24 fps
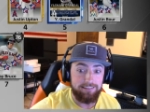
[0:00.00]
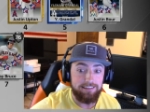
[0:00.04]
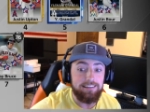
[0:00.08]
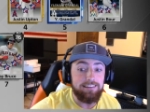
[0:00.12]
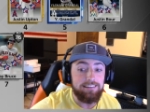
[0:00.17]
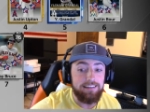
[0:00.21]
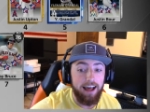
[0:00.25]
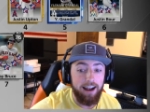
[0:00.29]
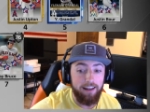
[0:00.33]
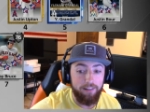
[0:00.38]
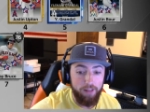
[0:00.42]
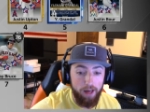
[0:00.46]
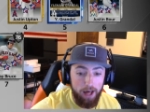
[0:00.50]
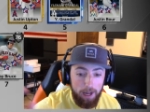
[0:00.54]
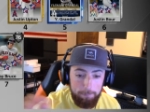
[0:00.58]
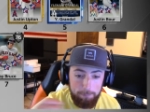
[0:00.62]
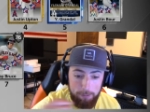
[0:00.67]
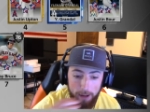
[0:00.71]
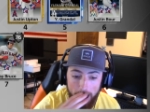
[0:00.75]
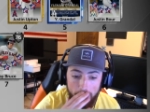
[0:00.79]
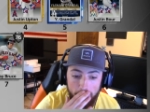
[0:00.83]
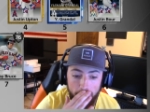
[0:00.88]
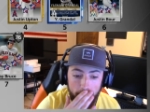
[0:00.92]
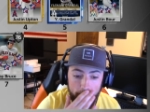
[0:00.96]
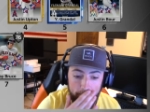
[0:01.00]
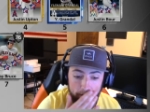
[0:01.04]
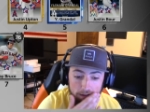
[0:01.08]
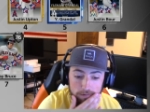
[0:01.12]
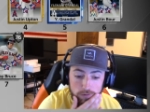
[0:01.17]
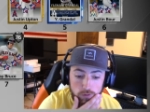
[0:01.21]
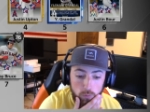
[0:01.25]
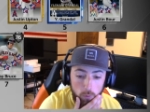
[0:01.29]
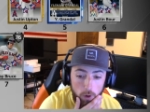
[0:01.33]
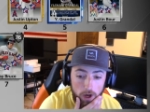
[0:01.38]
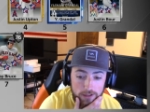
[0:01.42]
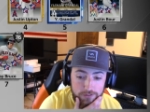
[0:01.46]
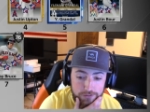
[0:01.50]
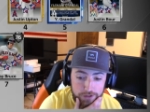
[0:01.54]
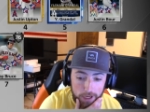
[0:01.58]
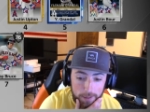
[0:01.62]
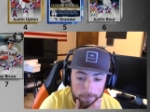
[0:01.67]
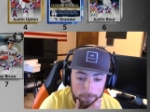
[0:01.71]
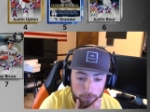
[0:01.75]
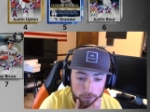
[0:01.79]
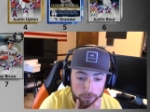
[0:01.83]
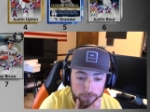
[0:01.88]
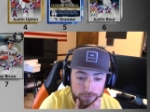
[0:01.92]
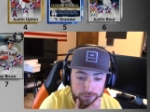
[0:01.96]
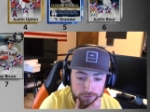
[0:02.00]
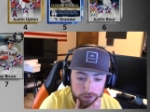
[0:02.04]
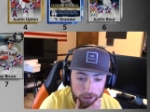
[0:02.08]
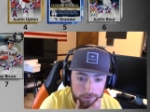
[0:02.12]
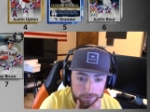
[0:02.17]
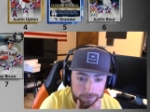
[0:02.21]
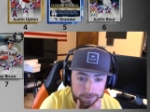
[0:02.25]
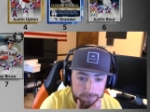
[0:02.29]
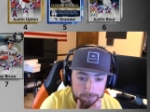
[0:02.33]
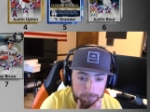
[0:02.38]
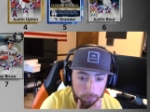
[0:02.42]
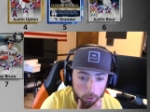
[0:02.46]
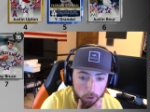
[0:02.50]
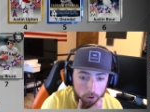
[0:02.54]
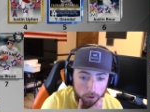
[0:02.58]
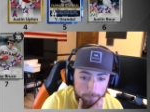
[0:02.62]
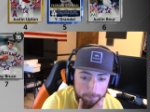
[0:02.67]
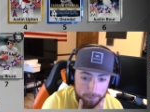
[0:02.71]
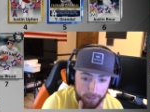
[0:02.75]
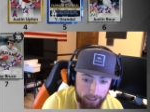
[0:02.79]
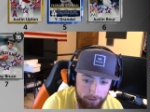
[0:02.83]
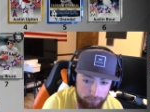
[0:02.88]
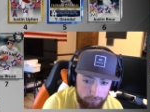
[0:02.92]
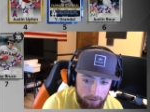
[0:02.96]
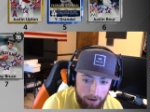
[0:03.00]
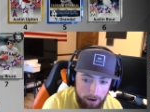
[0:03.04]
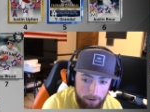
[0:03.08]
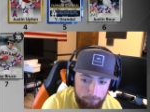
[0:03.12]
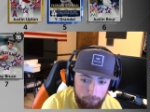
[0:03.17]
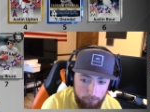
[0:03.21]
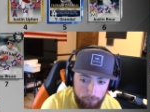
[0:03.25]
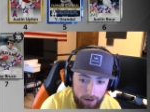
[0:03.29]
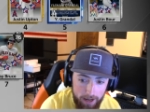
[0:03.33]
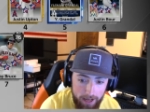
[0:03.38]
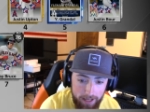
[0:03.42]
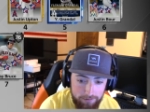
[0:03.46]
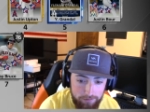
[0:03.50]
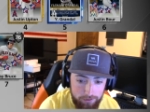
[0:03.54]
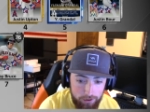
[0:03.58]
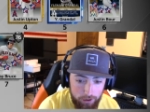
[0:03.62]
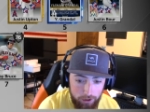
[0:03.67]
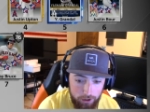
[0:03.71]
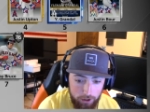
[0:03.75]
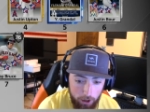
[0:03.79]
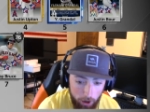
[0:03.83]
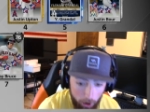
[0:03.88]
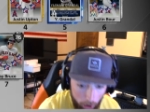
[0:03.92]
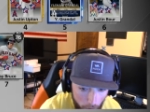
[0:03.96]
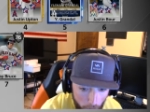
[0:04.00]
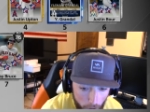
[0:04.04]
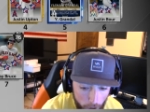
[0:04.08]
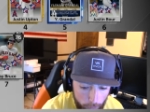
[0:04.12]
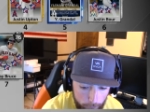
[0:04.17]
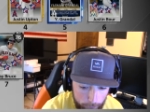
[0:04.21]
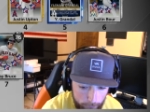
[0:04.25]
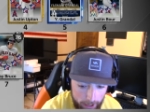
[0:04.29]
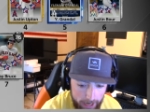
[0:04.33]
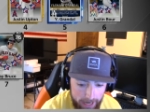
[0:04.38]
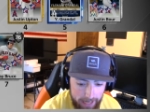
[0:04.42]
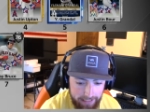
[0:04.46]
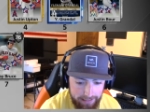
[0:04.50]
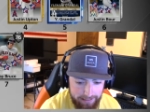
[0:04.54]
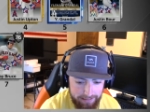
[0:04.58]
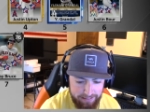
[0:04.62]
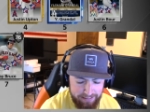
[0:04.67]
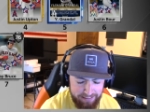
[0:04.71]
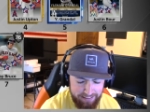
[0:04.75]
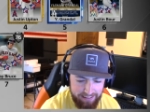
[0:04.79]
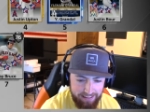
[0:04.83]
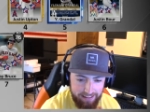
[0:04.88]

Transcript: He's got a lot of power on that squad. Jay Bruce, Justin Bour, Pedro Alvarez, all rake.